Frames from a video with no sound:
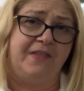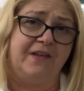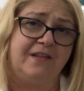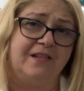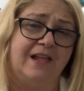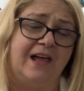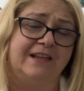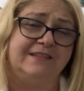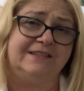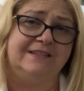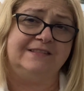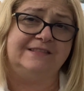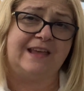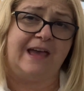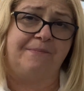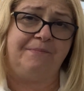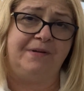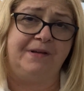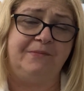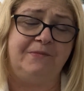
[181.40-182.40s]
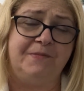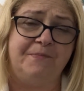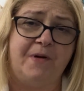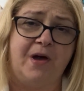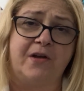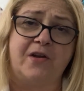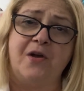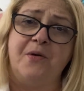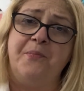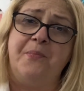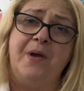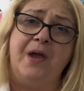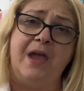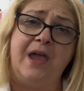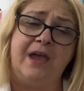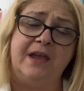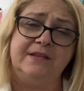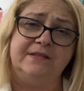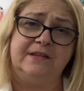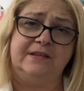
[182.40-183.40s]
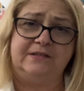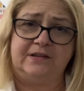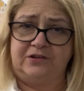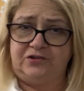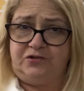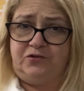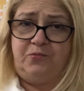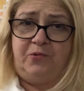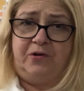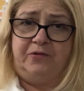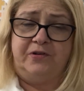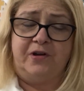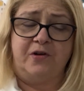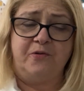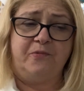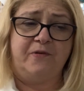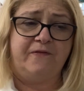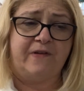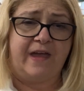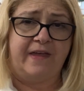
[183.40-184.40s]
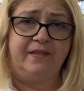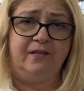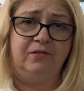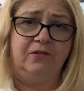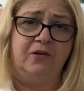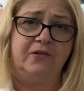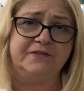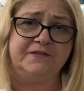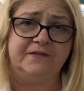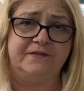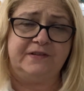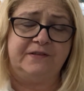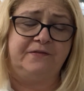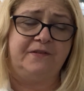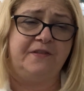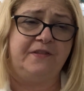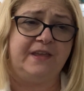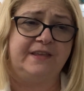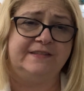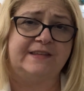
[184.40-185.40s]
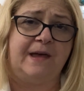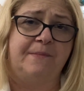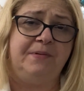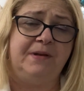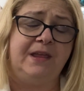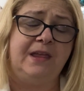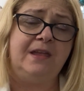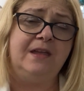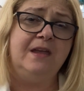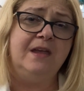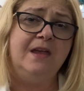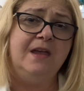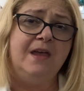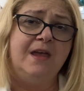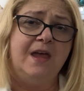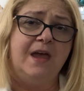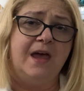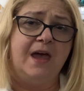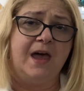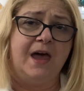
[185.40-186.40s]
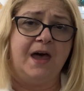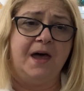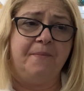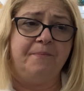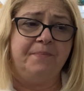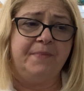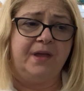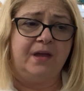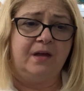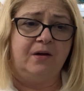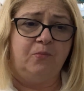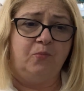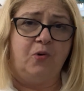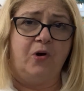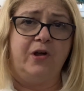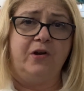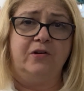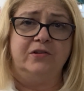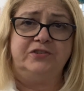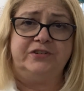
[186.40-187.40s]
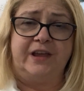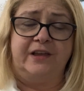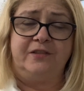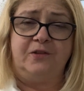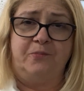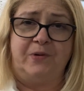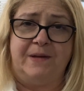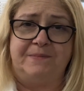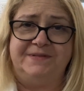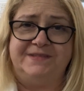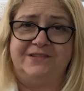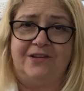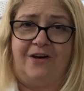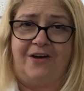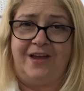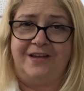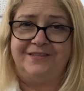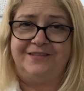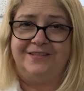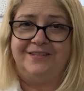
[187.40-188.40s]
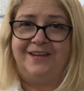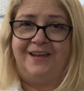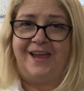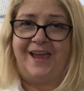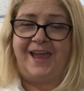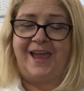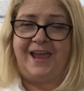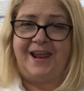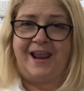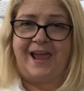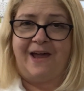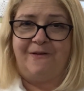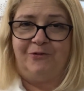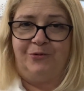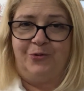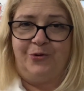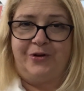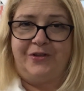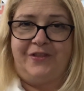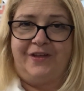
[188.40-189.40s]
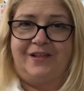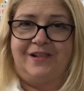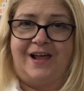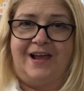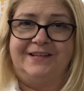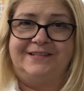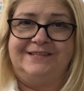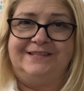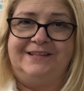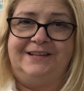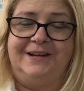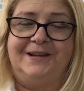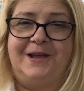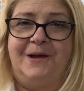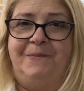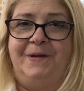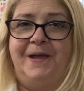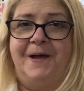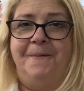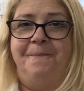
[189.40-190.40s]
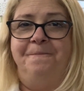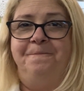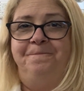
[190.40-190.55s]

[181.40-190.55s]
classes happening with Margot. As you well know, we've had lots of different things happening. Why not check the website and have a look at the classes that are coming up.